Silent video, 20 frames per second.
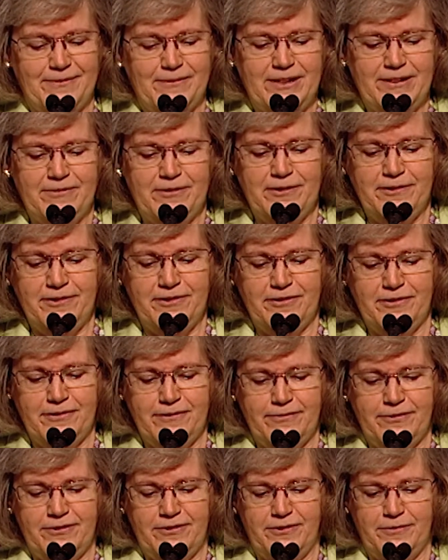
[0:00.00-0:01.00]
We have all the
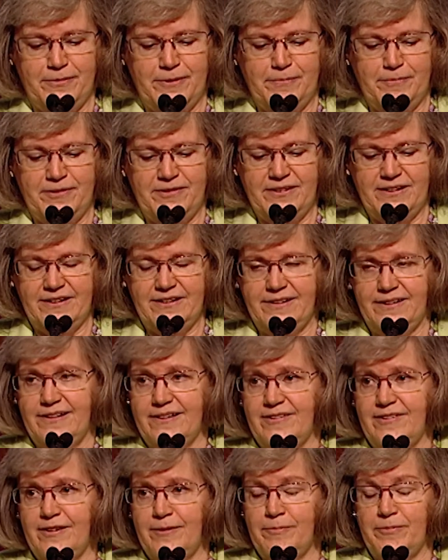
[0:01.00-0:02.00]
services represented
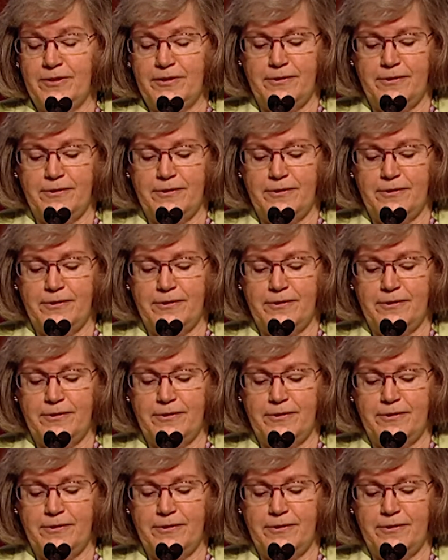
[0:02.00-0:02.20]
except the